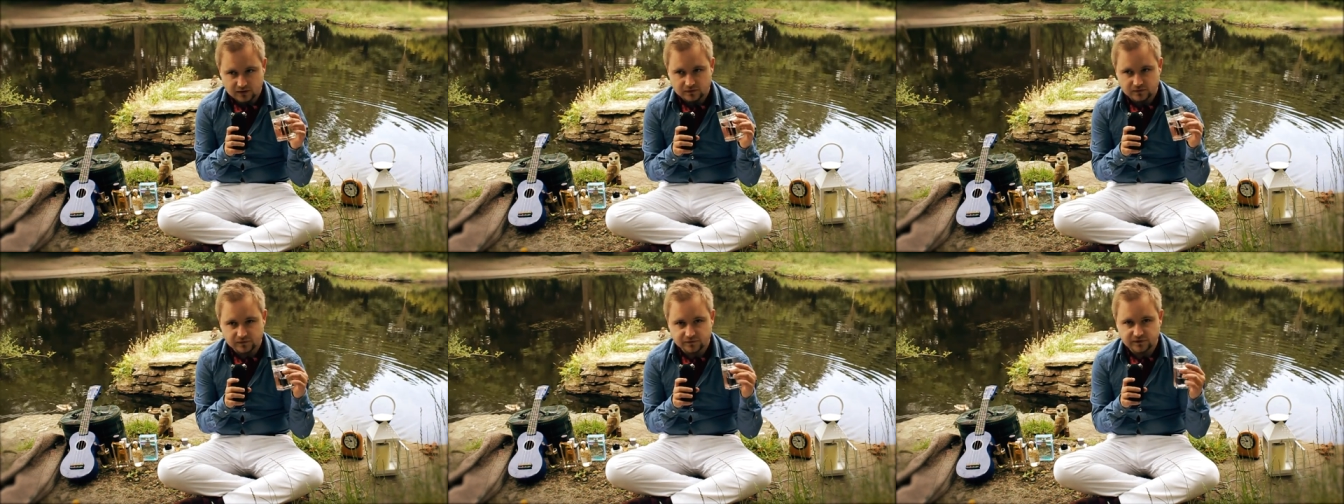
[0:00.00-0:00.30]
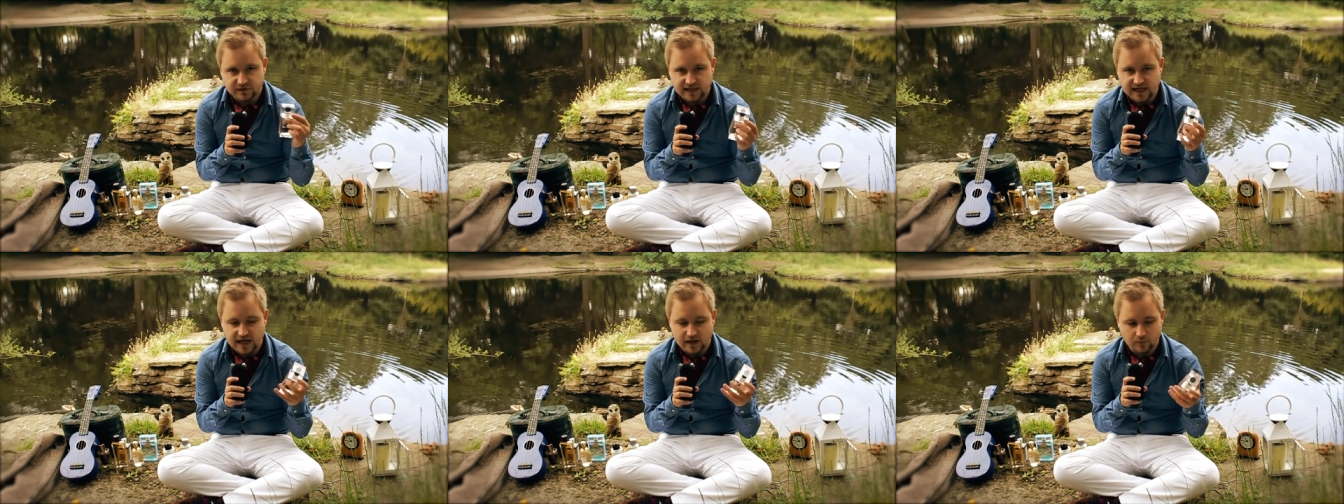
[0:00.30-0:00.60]

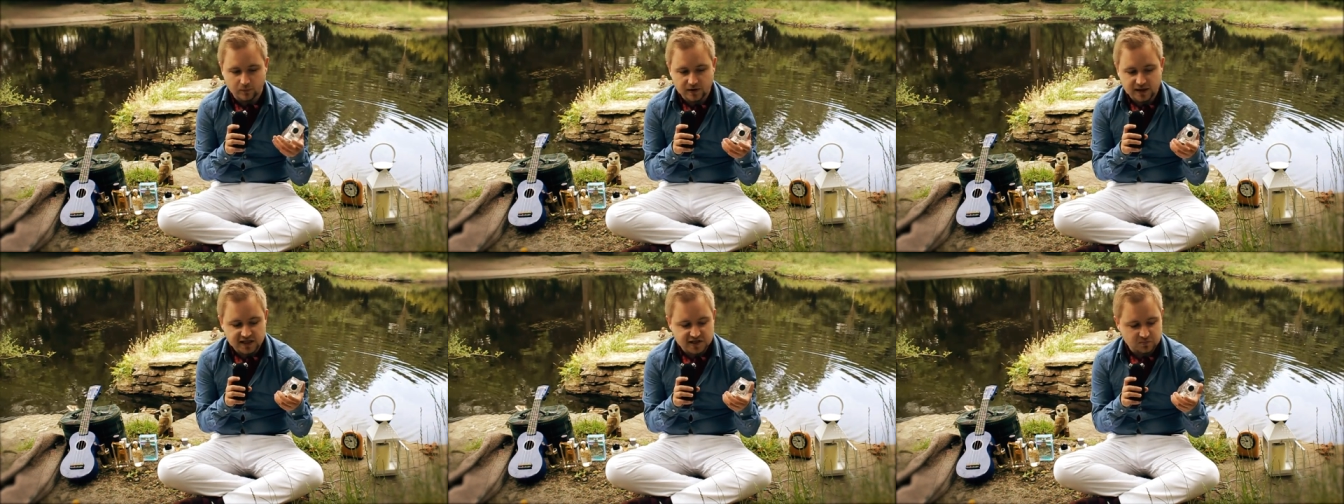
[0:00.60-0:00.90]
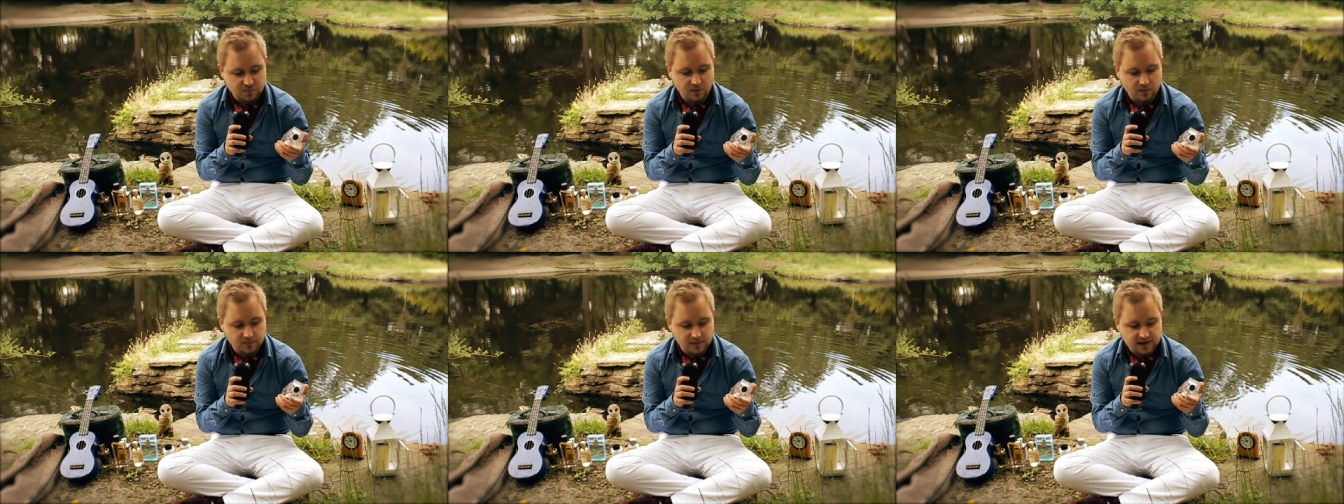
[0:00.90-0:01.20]
for now. But it's
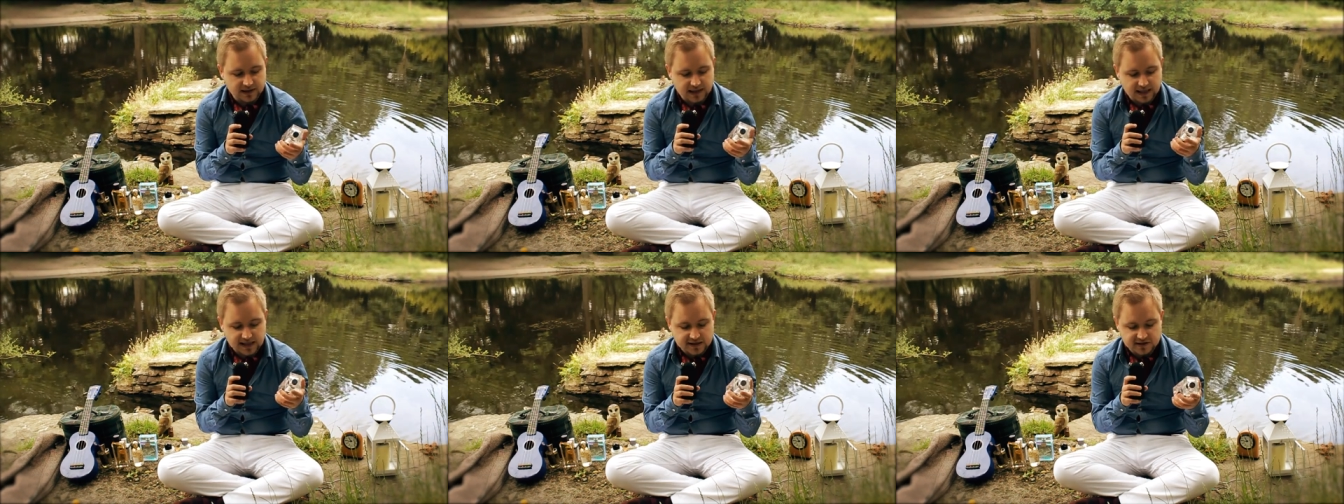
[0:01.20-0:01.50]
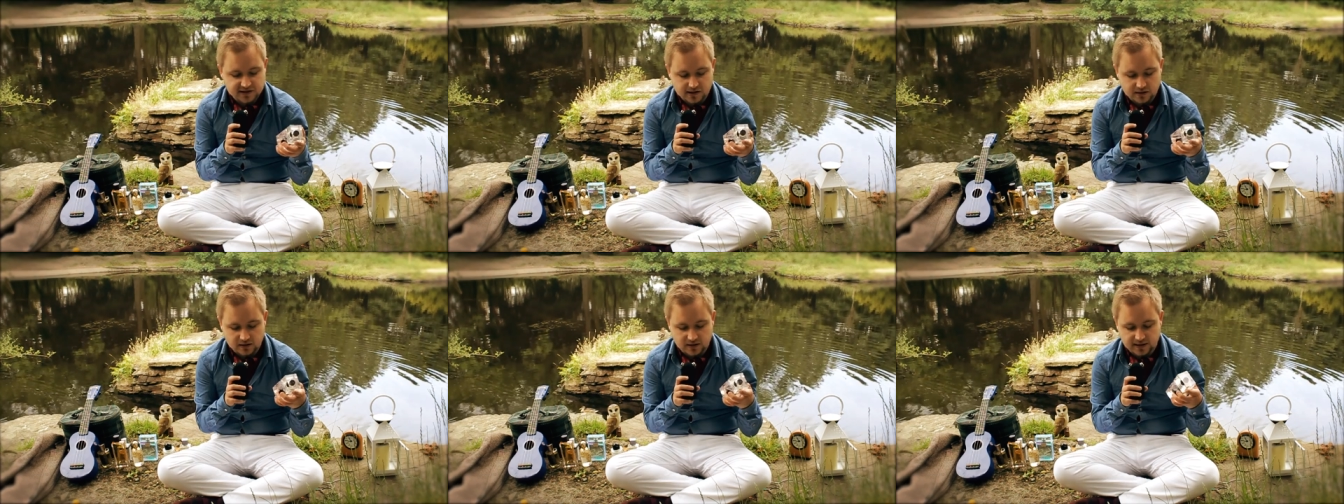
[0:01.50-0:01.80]
probably the
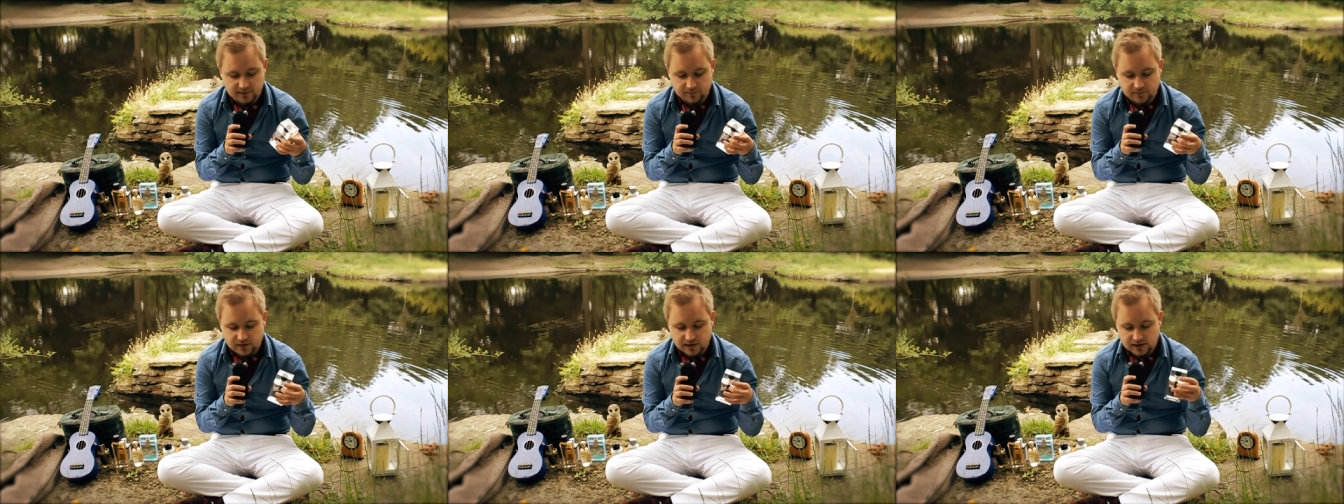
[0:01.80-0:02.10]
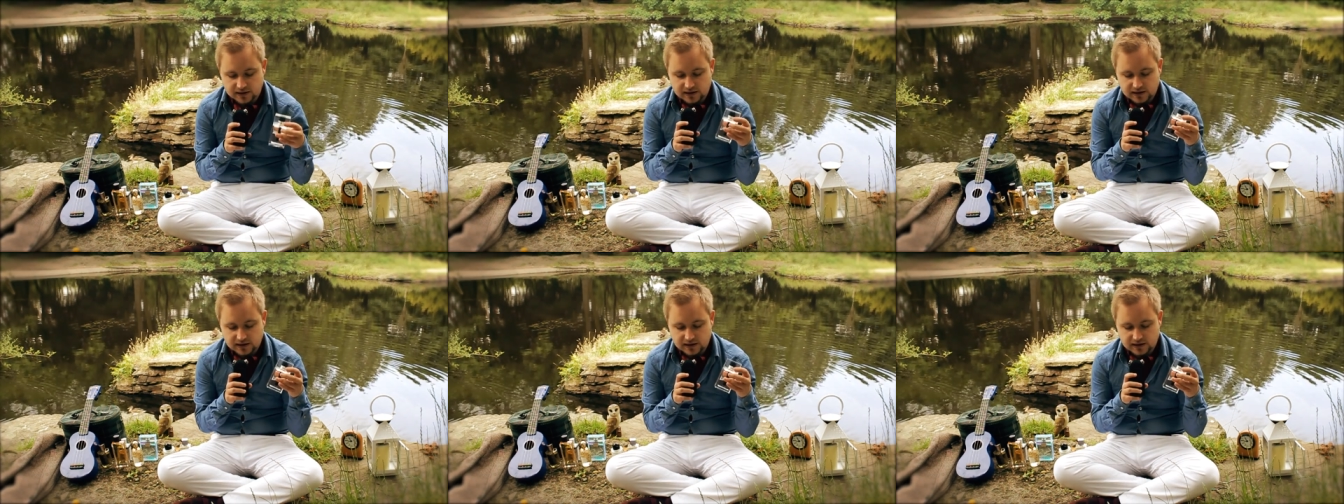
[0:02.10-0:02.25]
last time